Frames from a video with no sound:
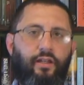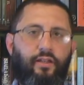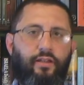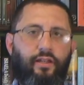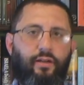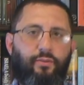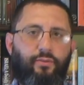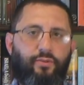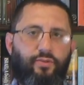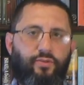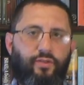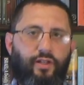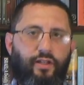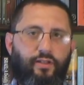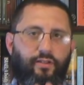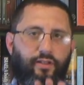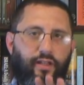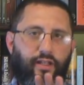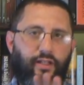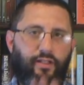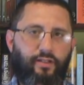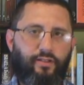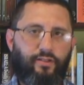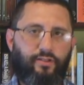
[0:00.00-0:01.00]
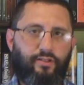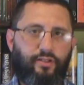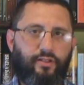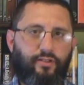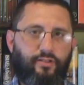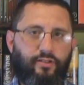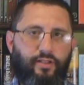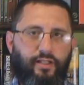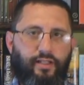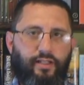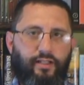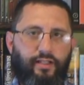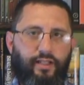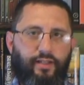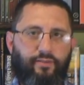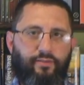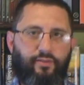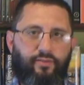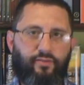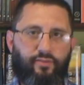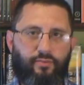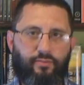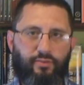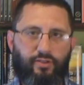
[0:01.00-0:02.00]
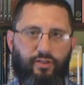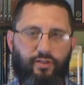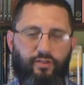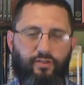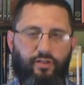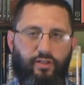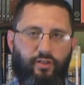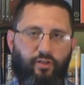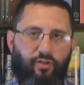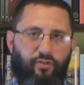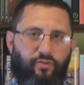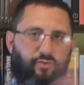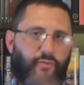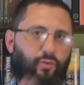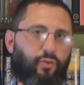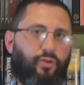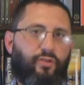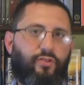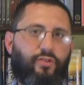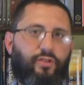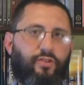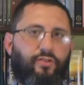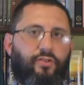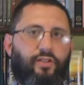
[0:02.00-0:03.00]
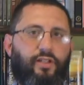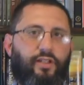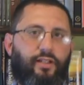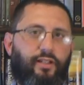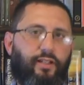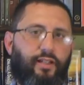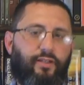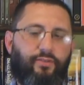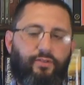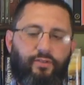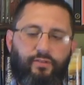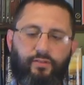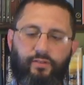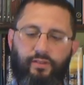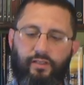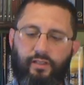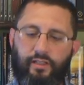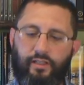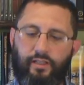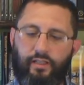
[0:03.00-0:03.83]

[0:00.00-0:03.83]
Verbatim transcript: that was translated in 1611, from 1604 to 1611,